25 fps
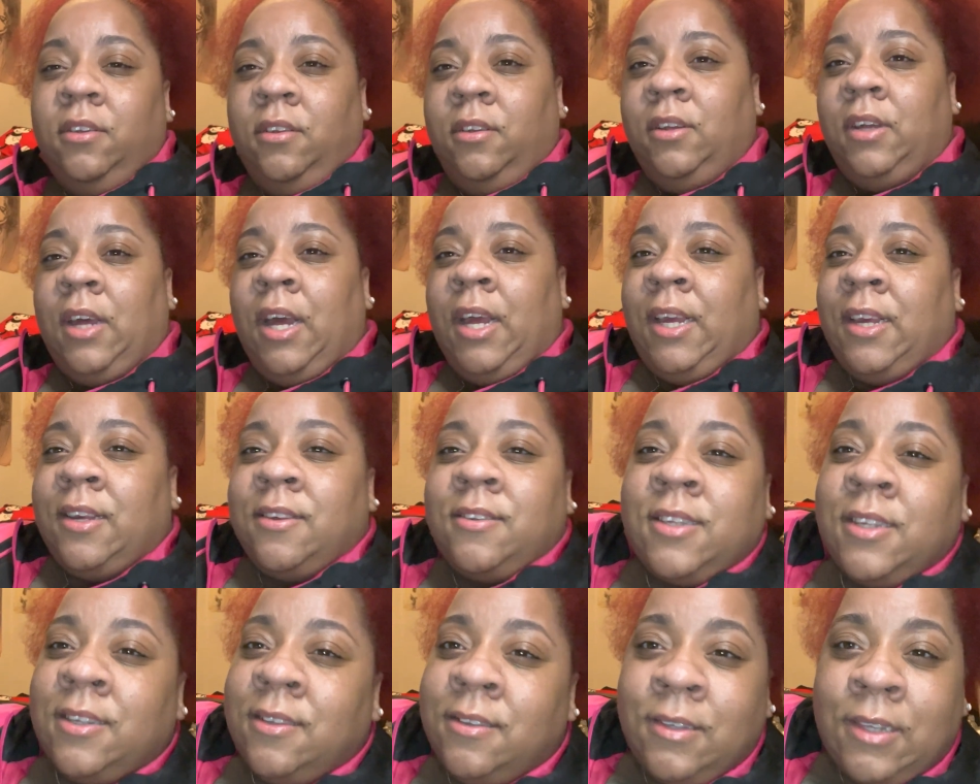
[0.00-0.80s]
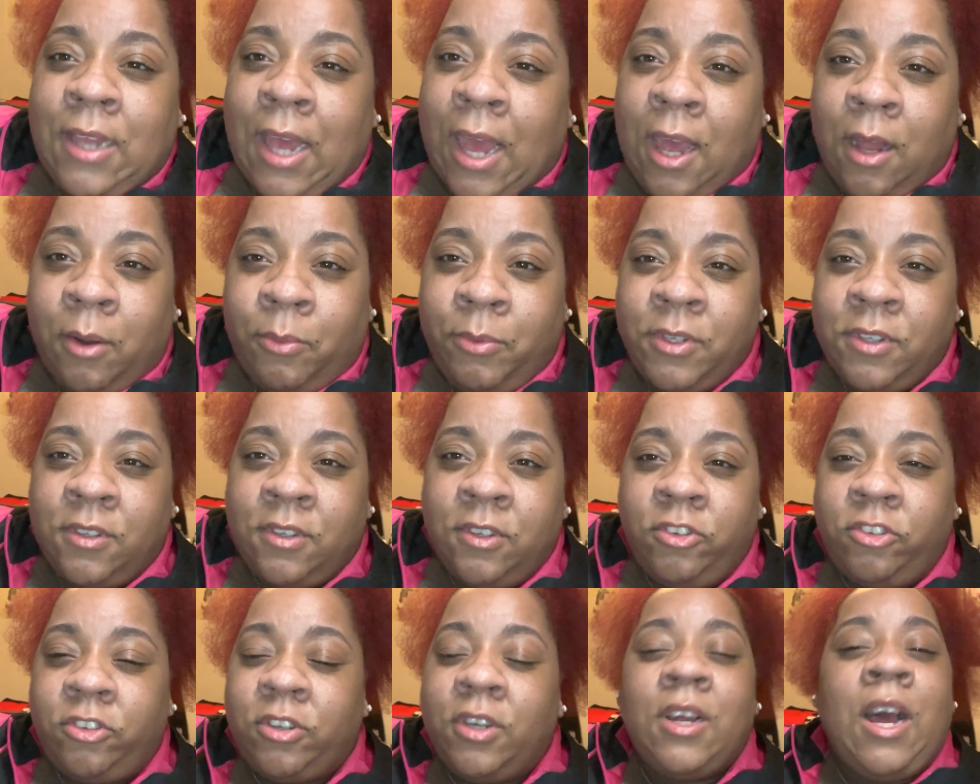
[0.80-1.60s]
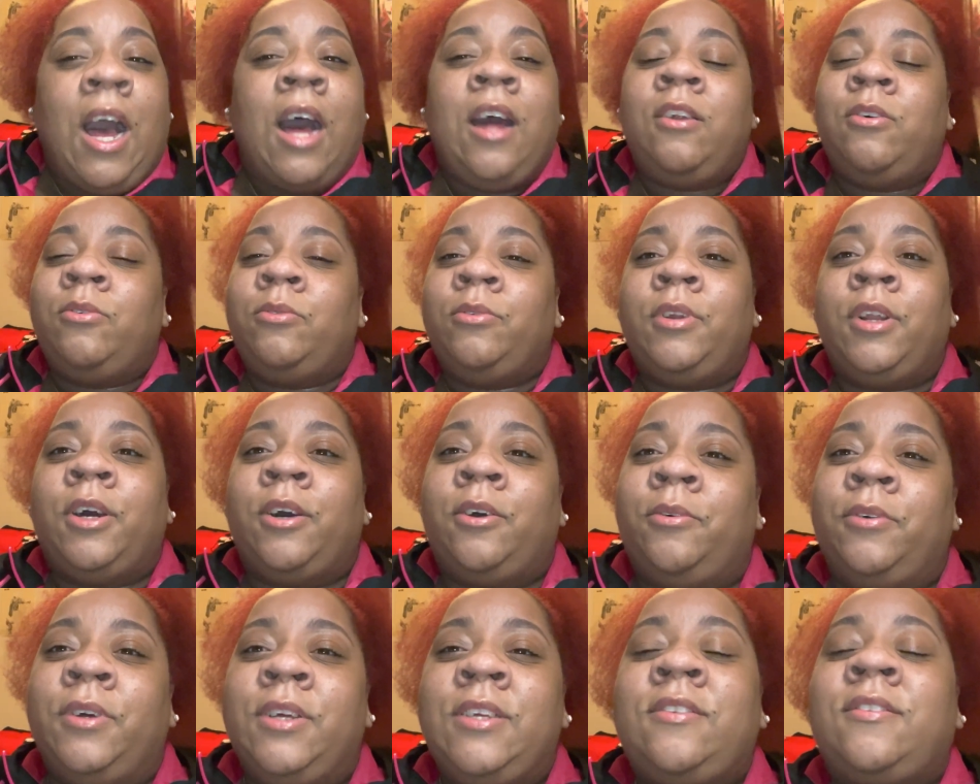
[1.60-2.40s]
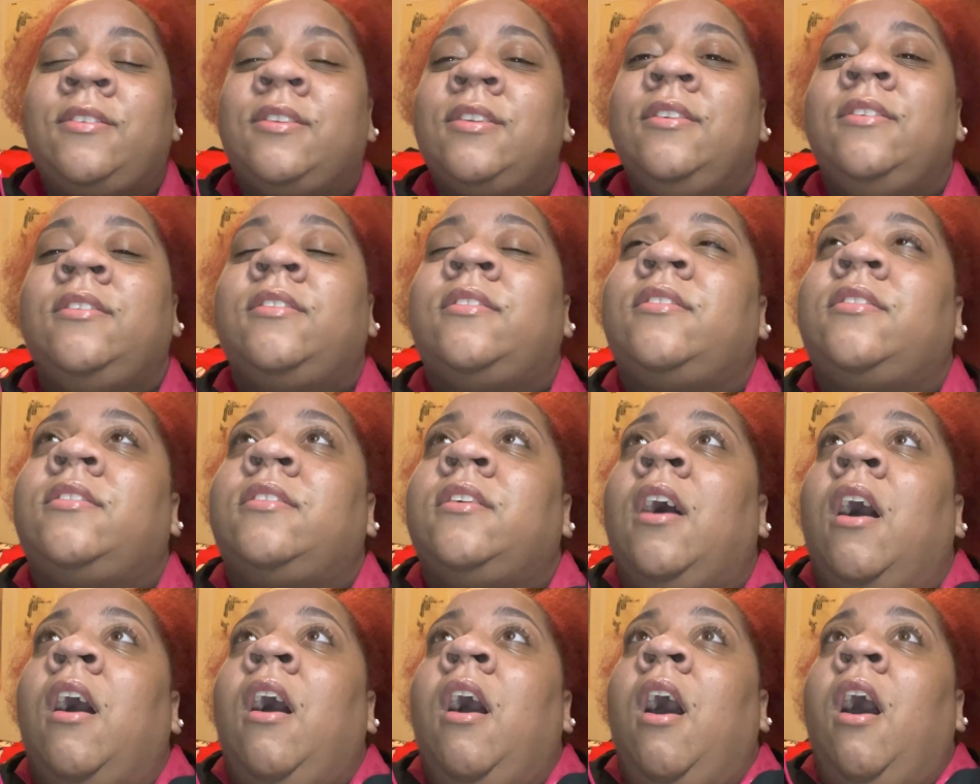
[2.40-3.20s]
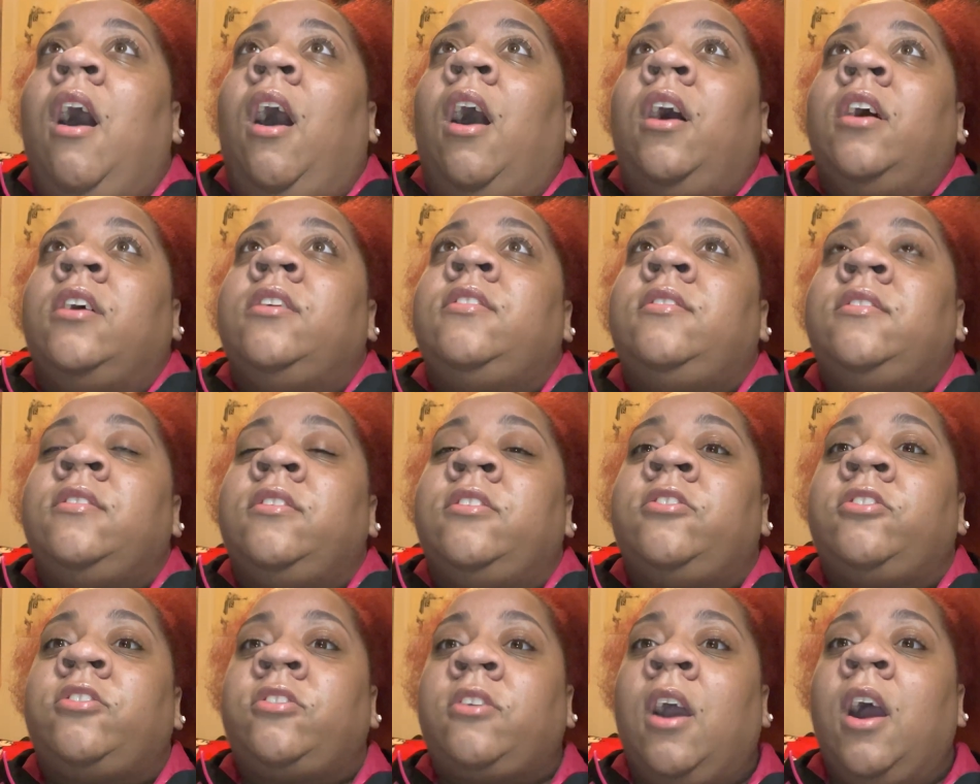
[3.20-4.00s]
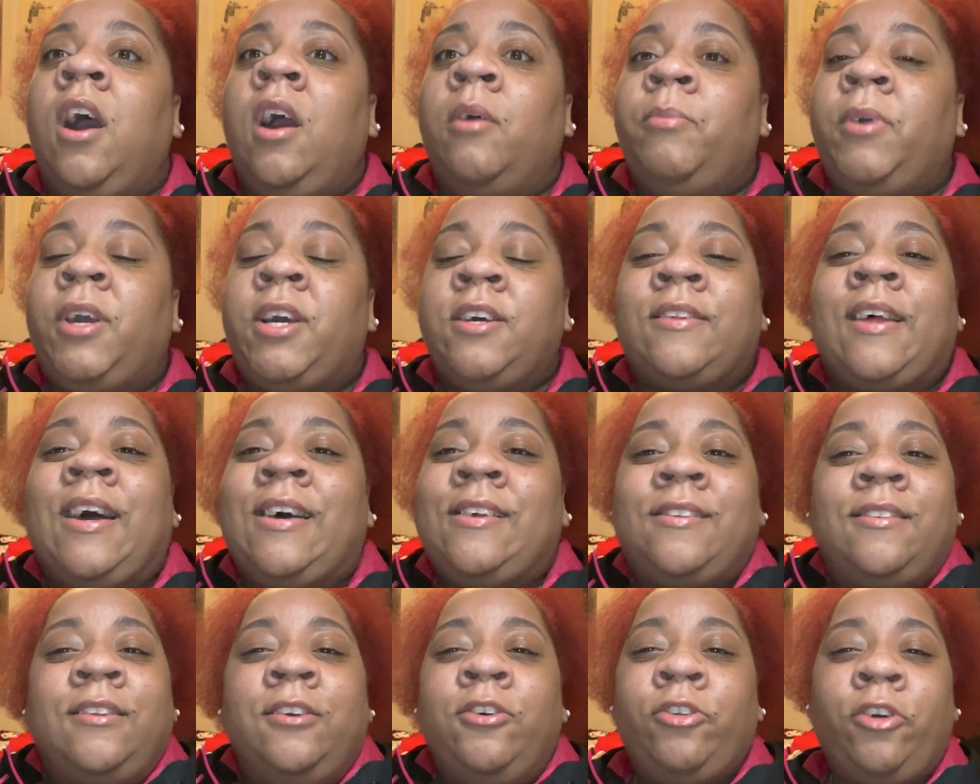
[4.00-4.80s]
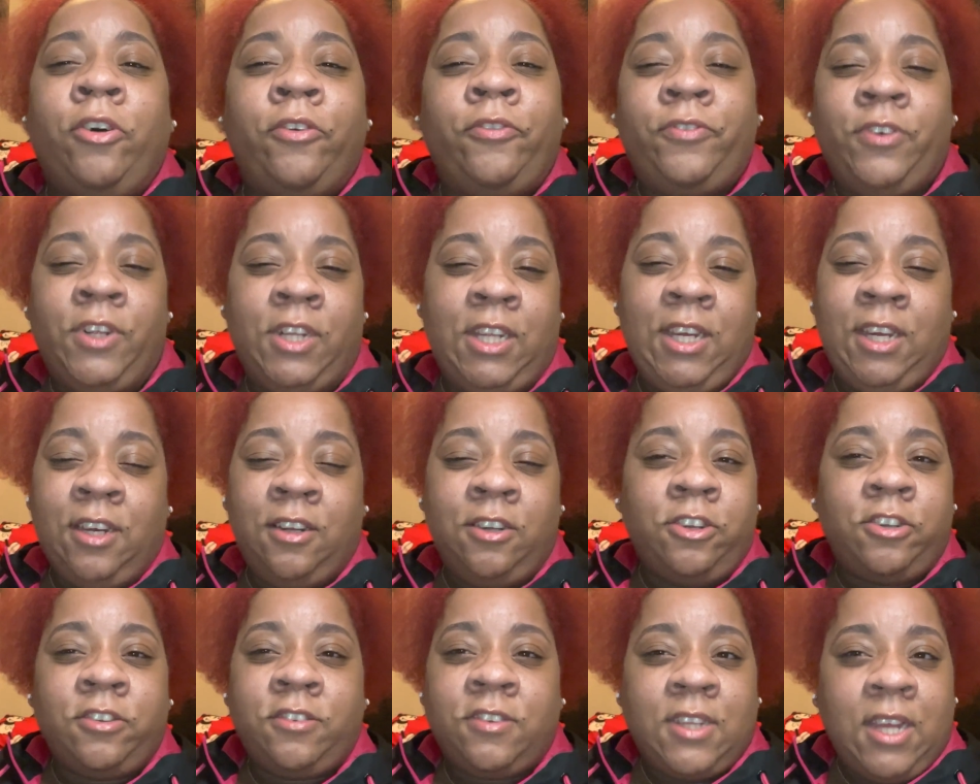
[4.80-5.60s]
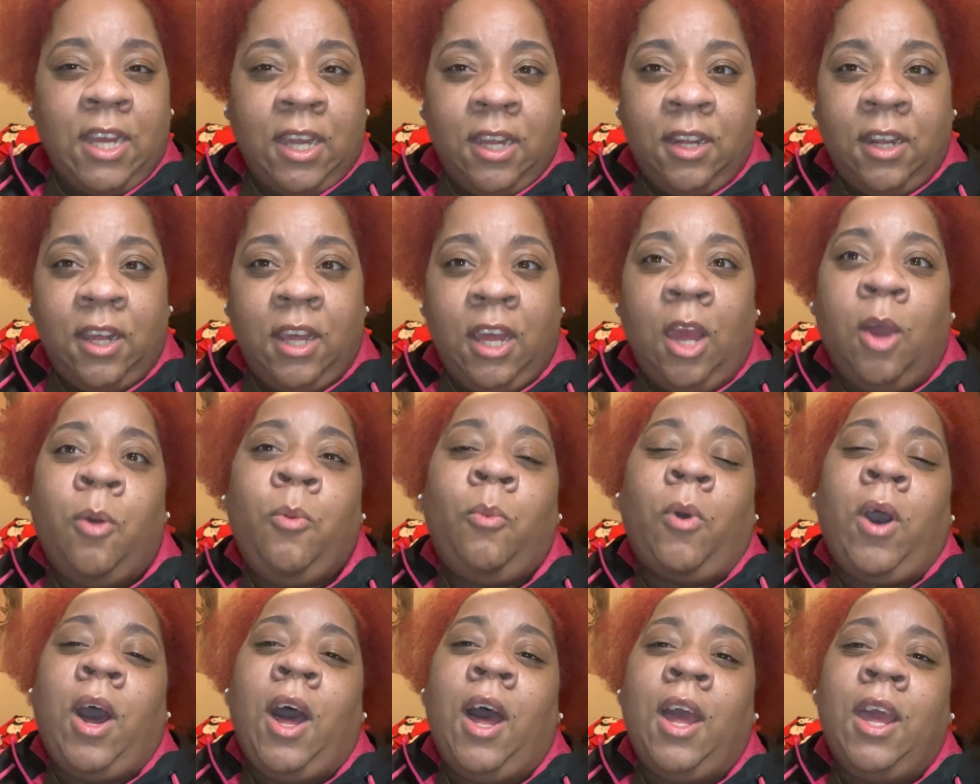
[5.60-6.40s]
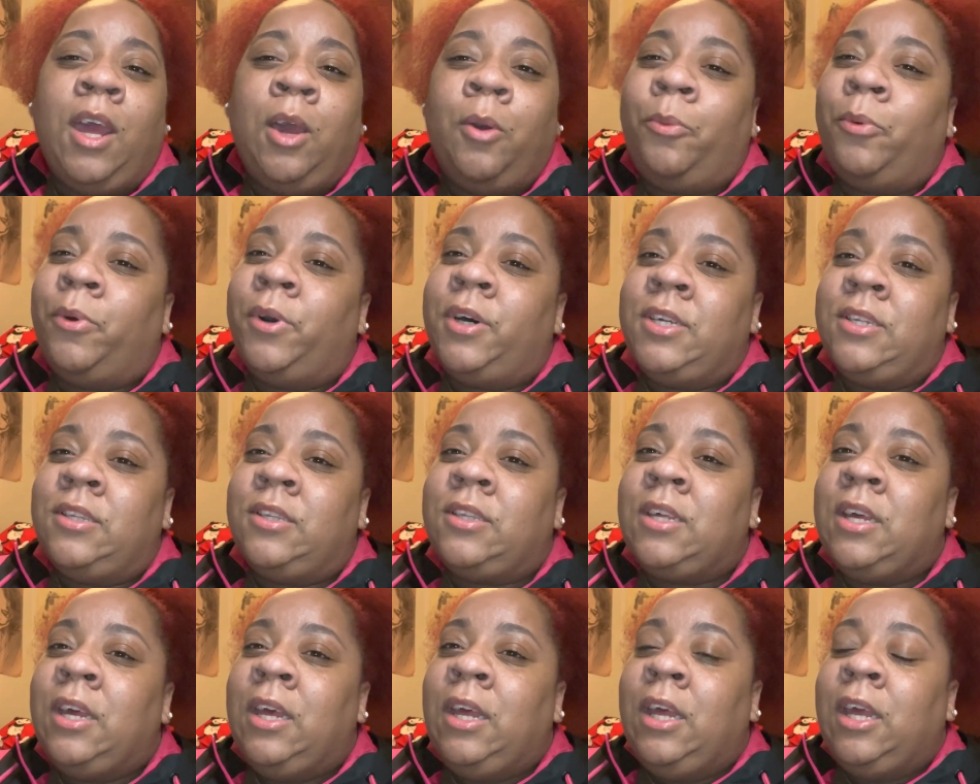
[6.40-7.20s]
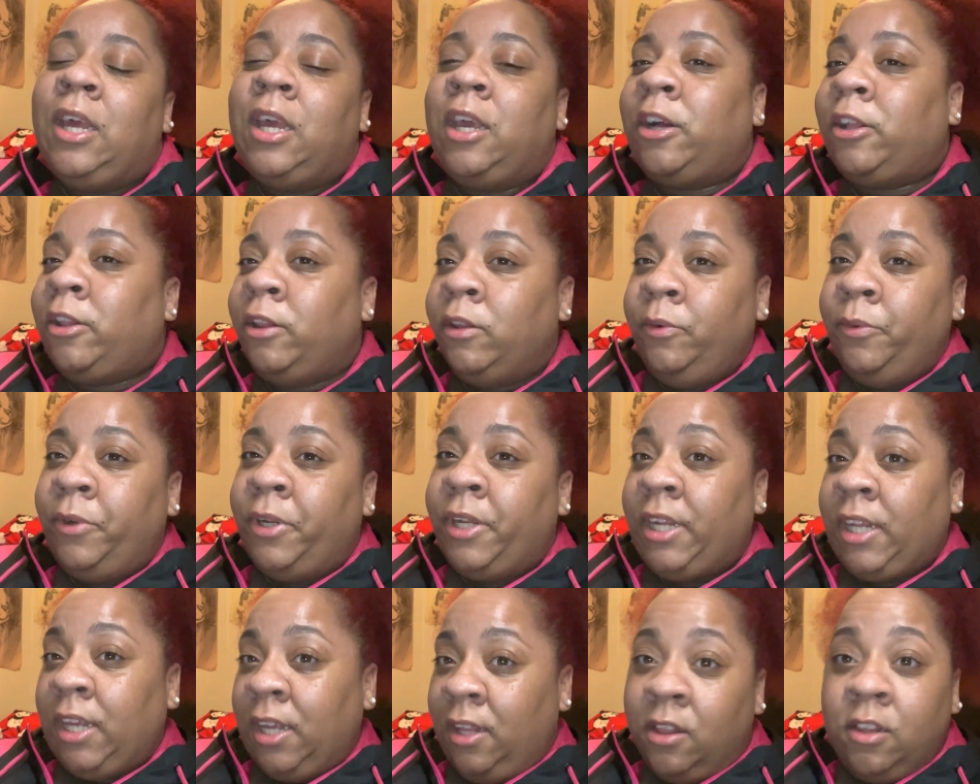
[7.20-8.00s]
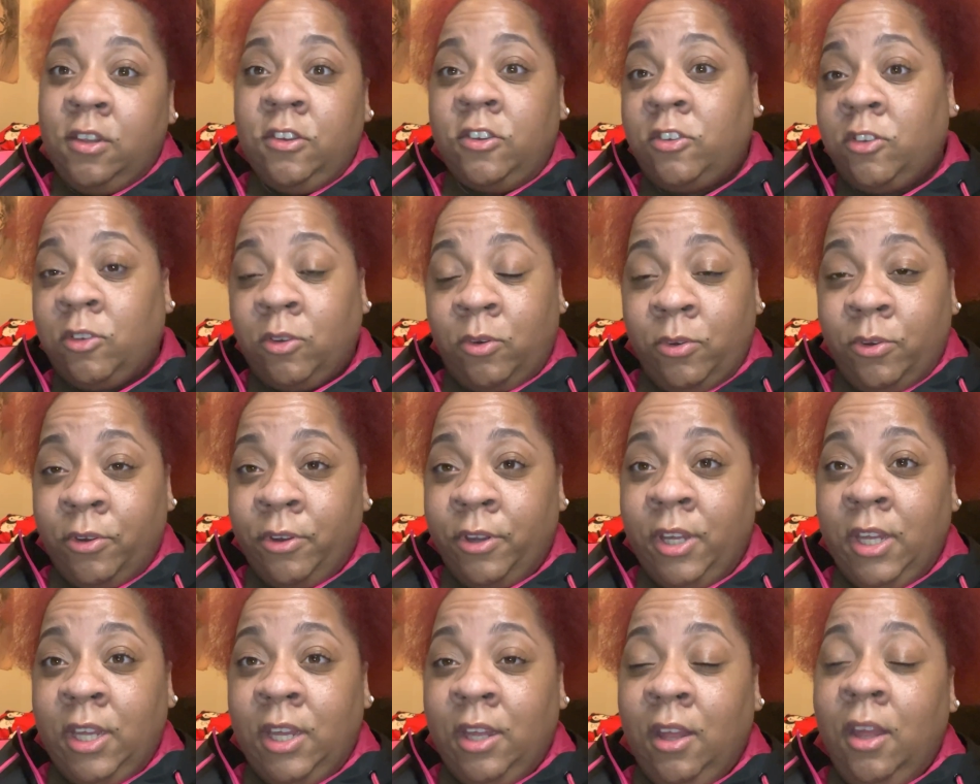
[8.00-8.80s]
I guess his dad was in charge. I don't know. It's hard to describe because I still don't fully understand it and why it was included in the story.